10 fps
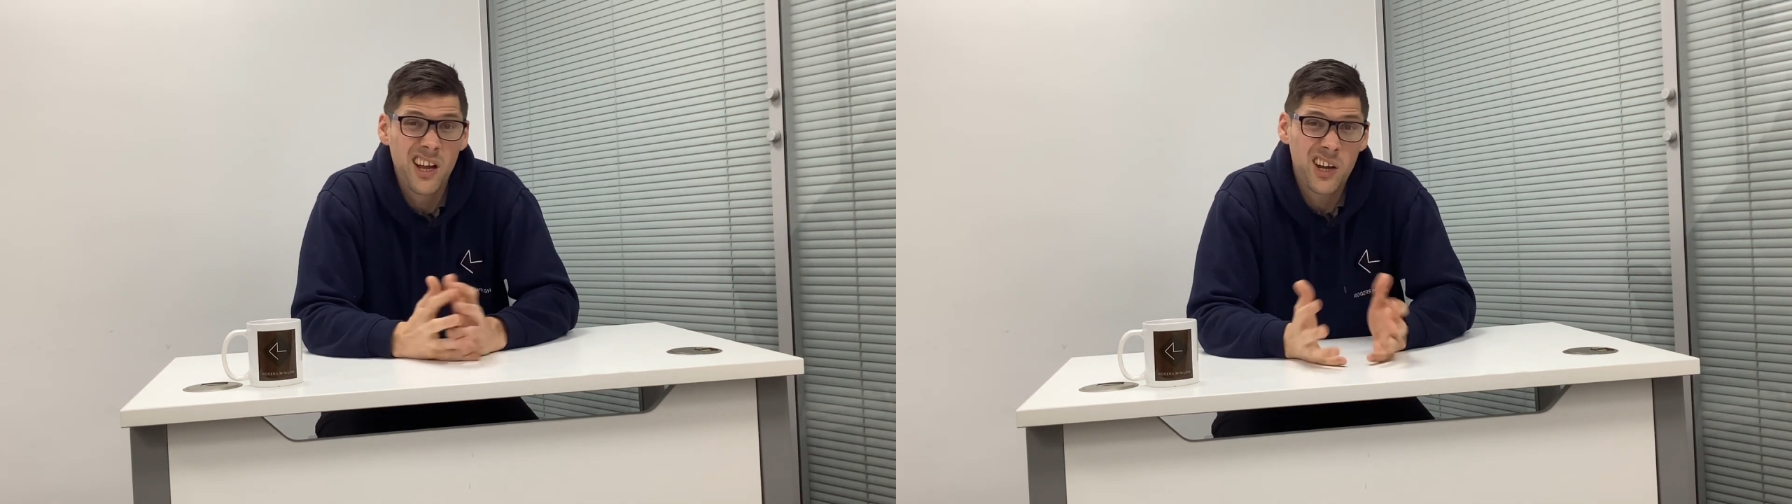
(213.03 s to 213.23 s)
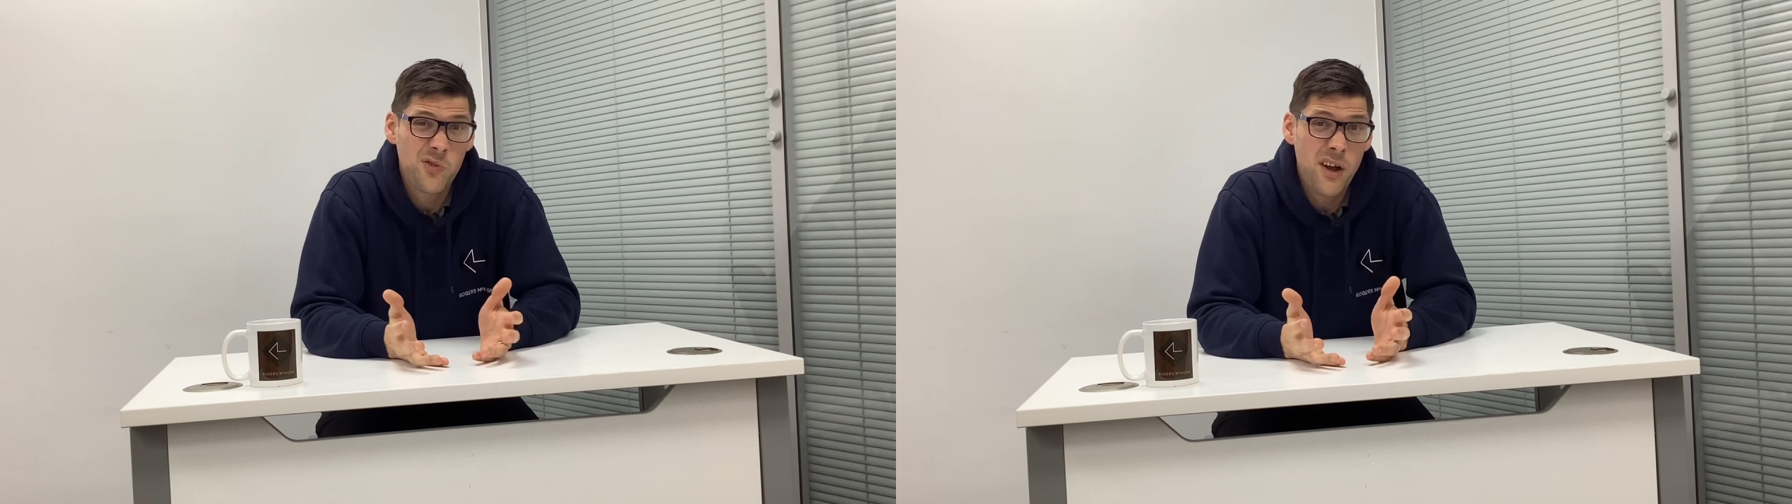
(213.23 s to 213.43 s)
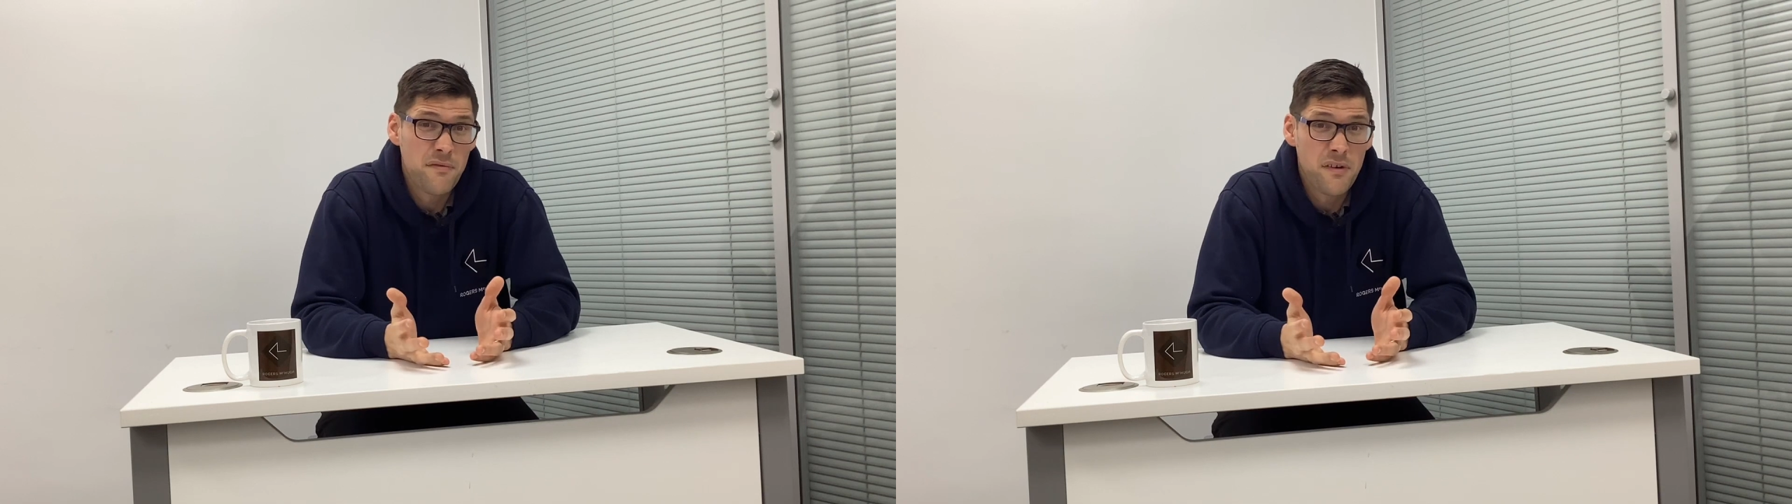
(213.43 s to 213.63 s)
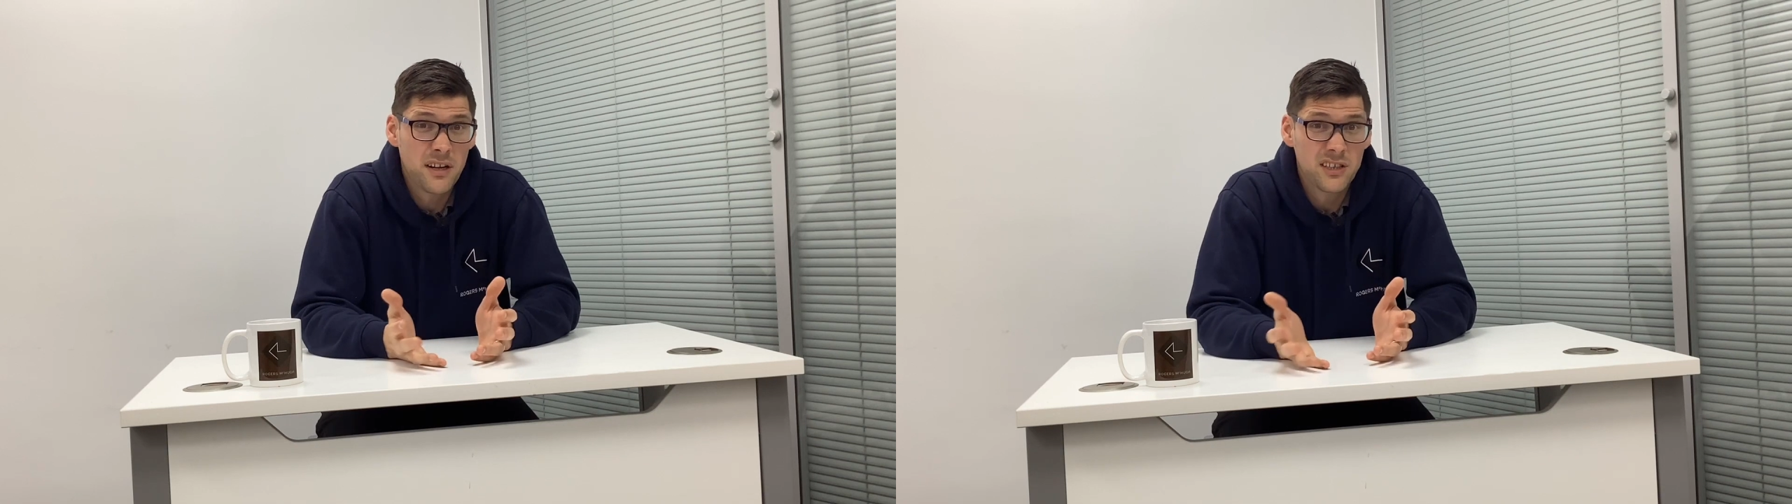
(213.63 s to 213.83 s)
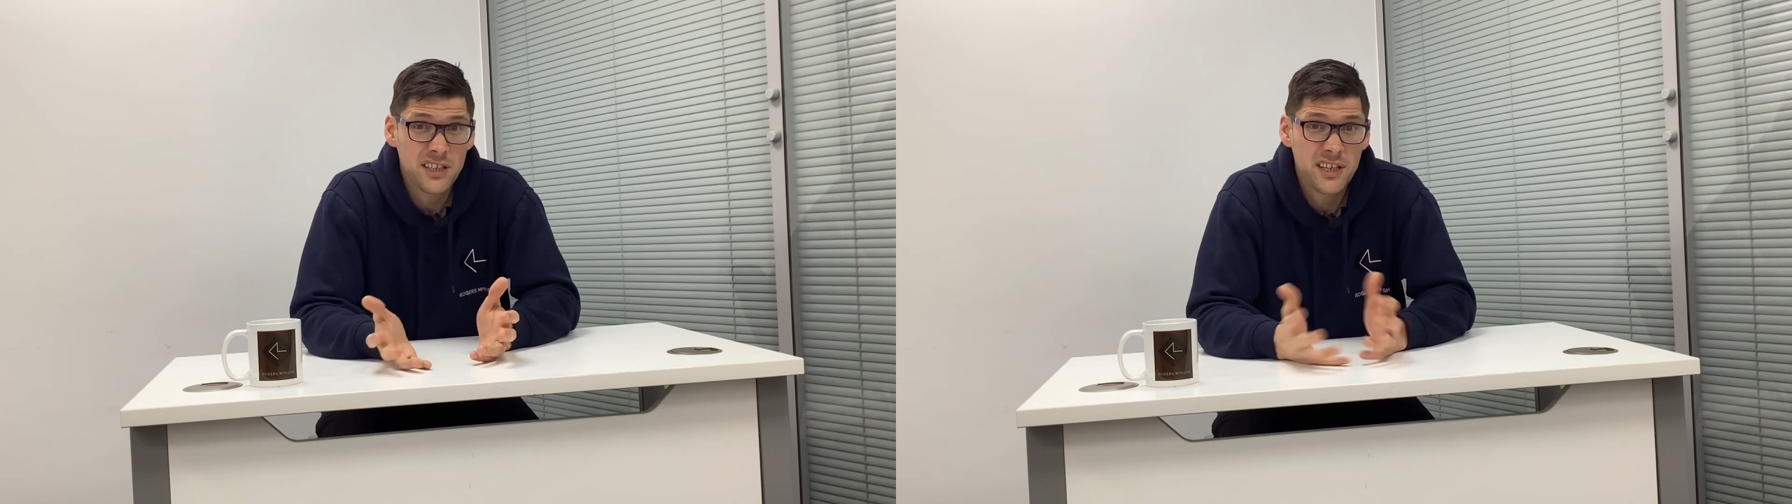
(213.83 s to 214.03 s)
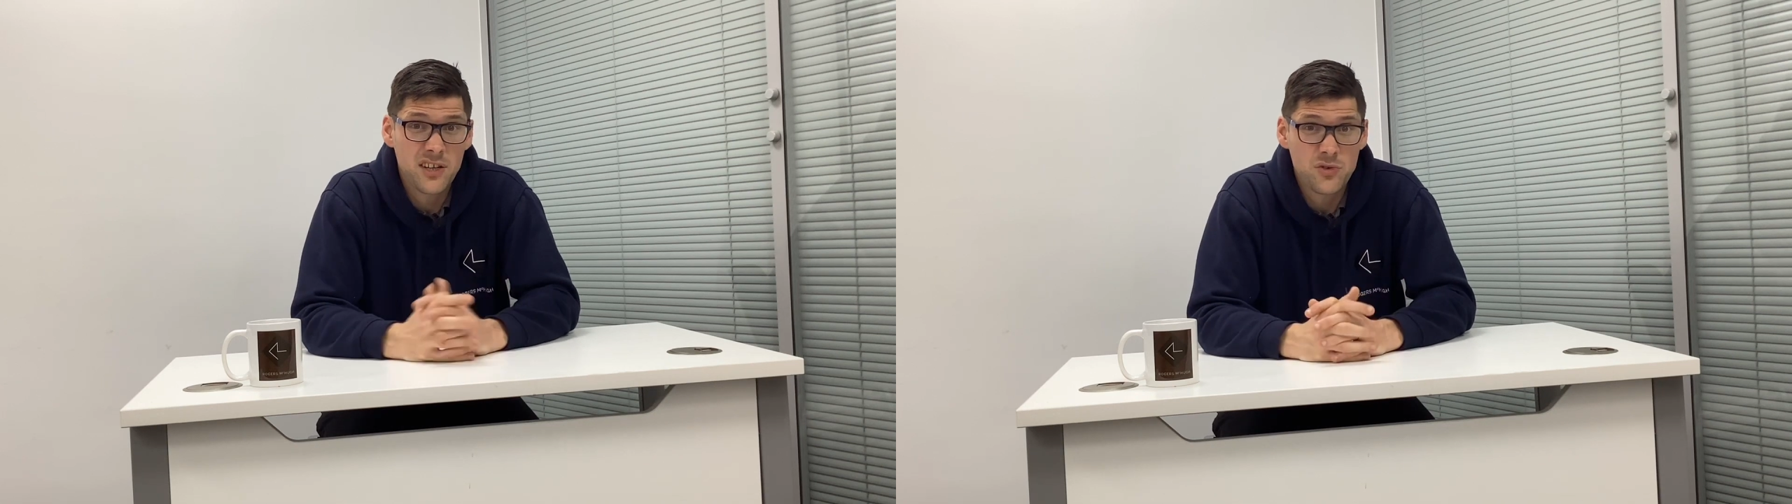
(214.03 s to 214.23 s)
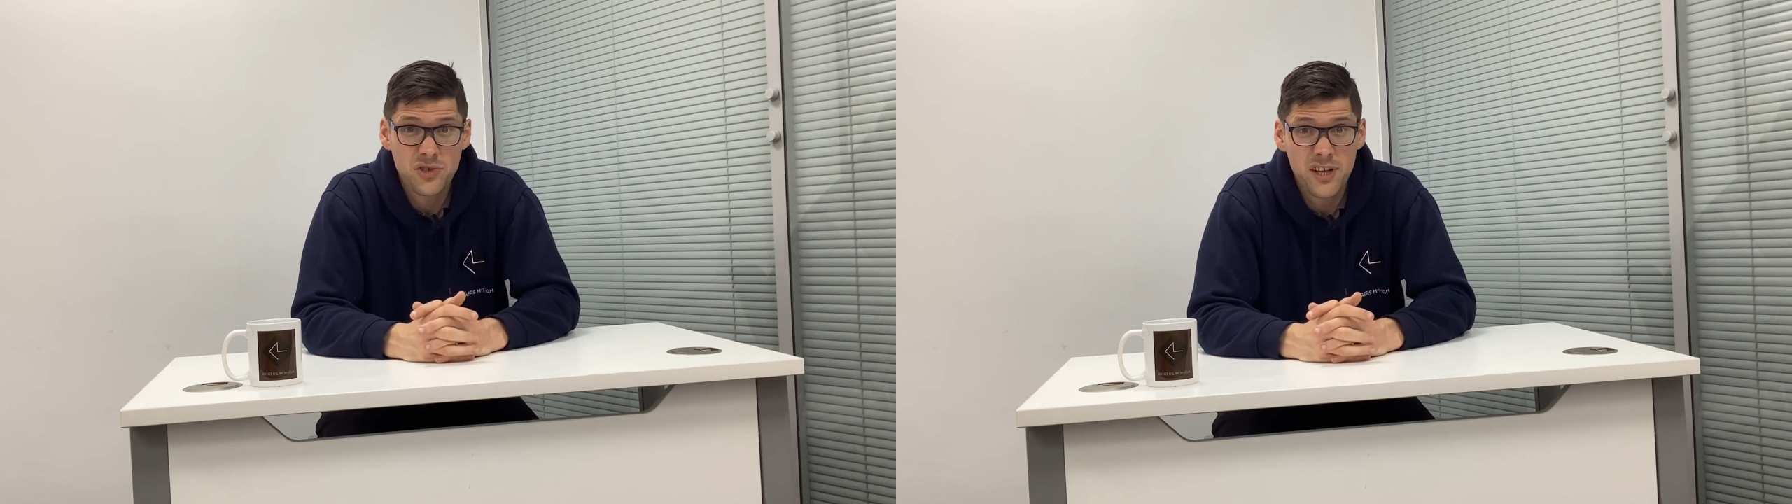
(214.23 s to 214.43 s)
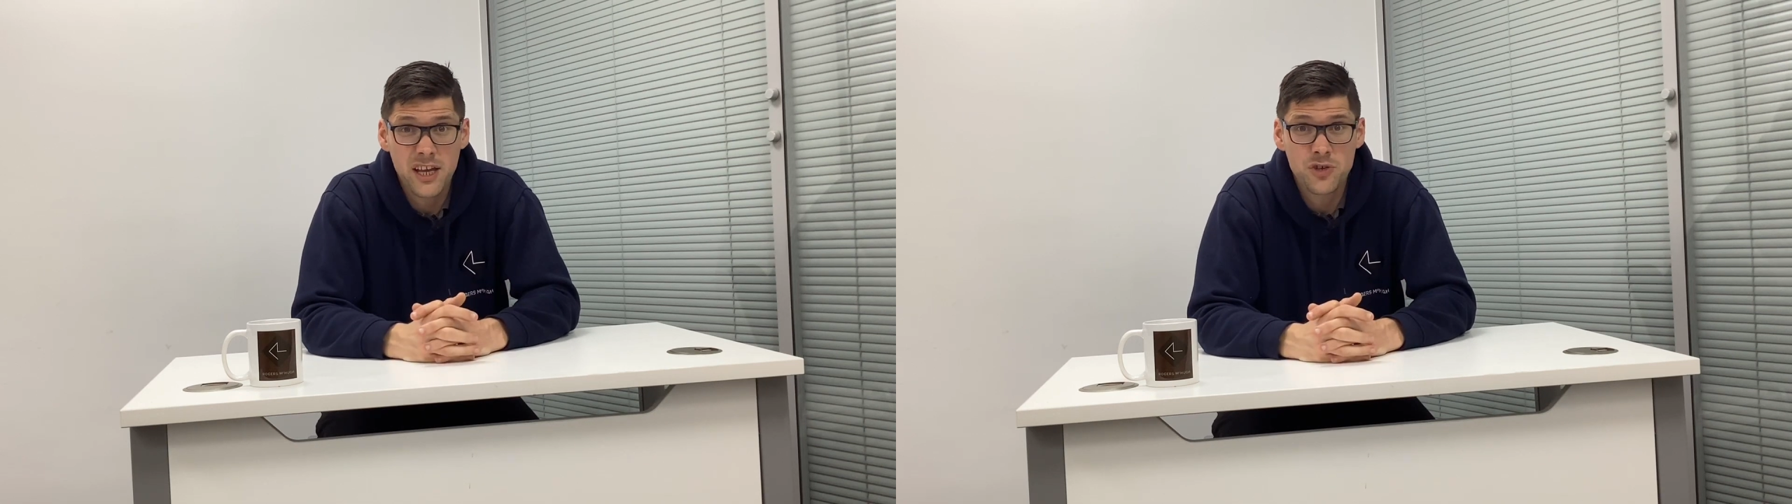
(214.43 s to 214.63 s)
and quite frankly, you'd get to a
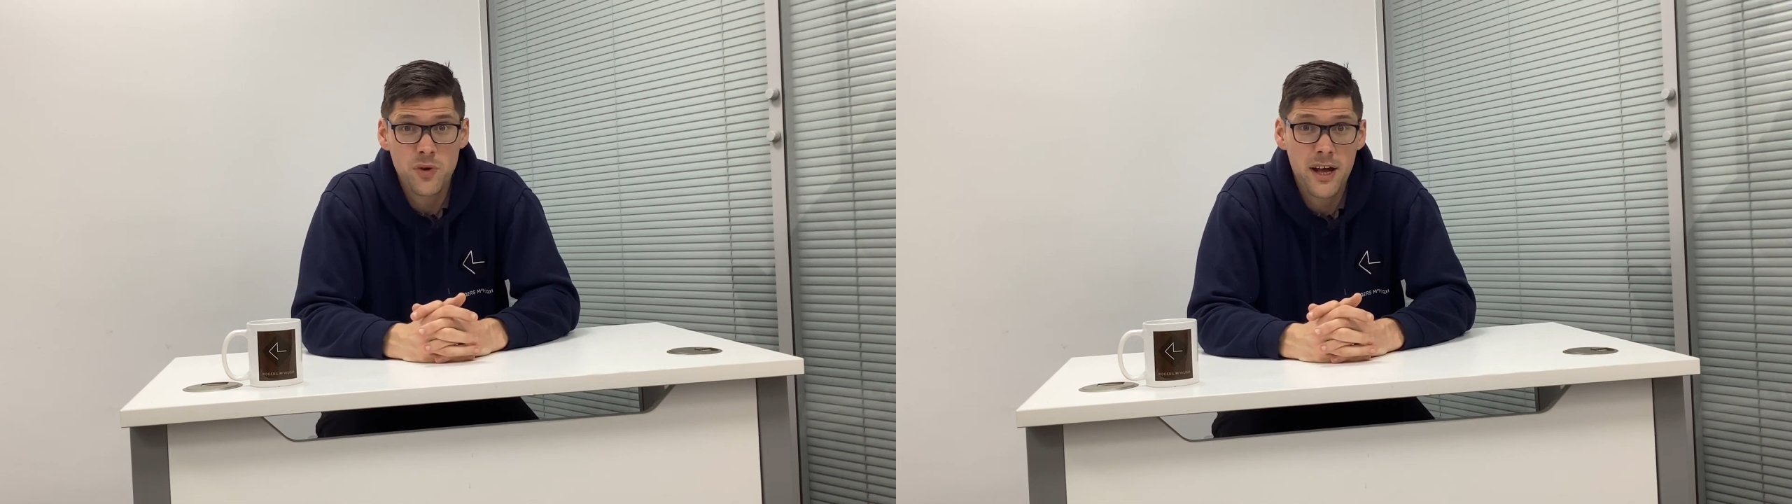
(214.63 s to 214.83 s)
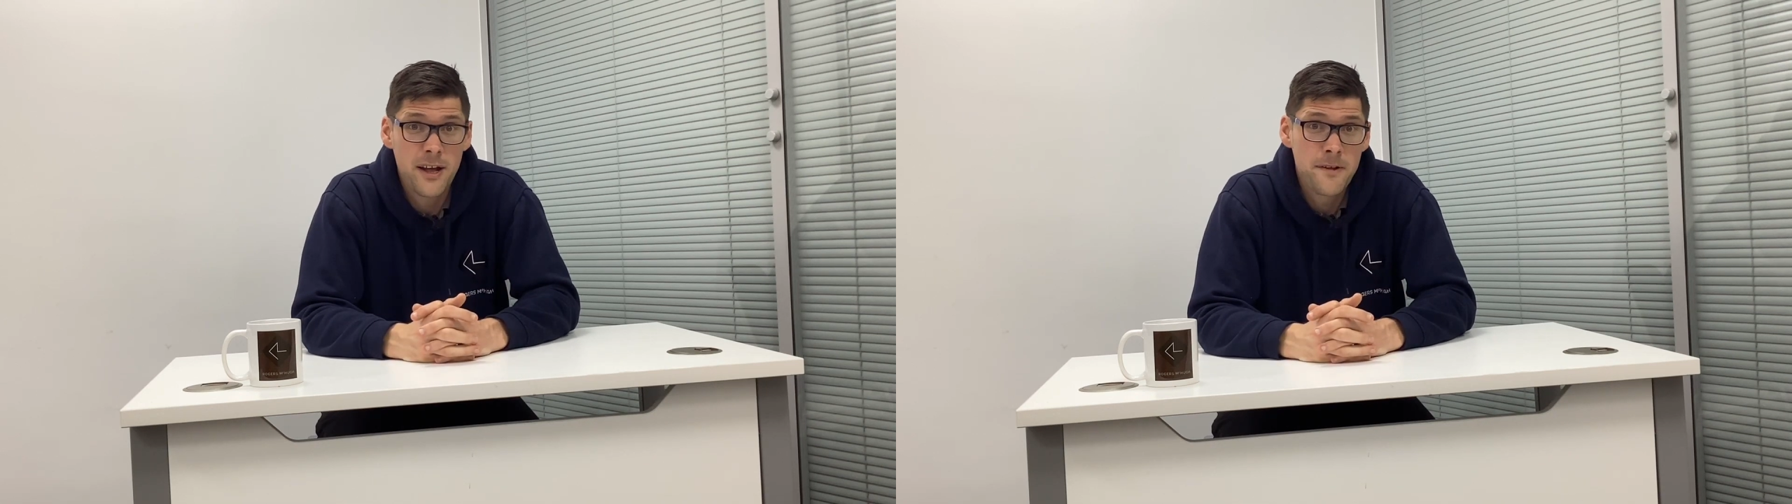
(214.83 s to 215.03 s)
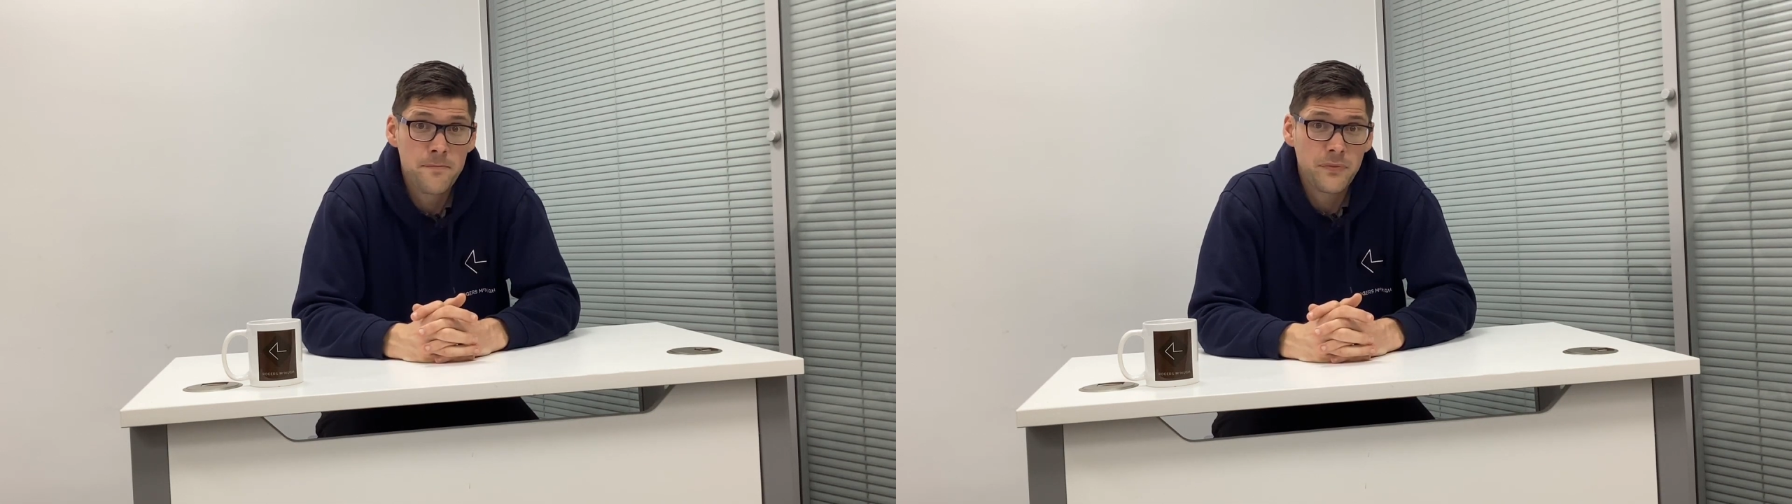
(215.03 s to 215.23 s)
stage where